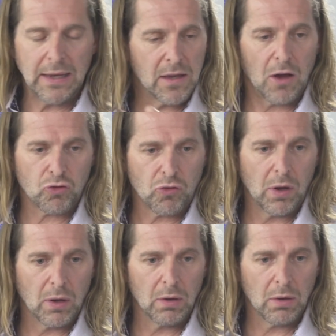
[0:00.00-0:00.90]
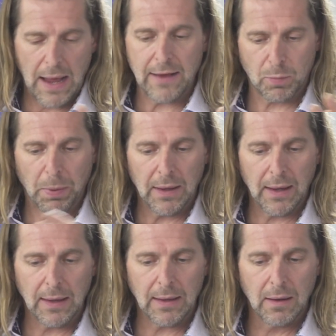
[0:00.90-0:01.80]
industrial
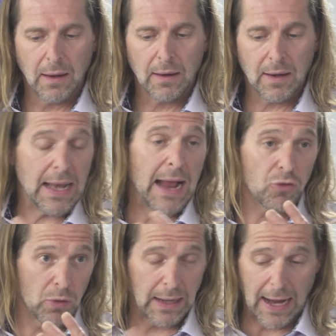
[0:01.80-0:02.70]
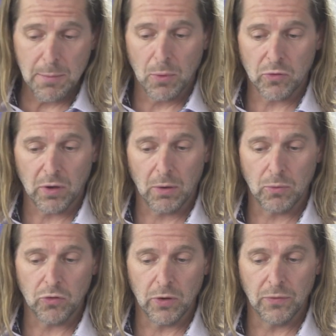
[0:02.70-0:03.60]
SPE connector and cable
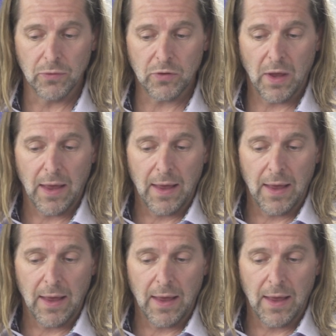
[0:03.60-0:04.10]
solutions,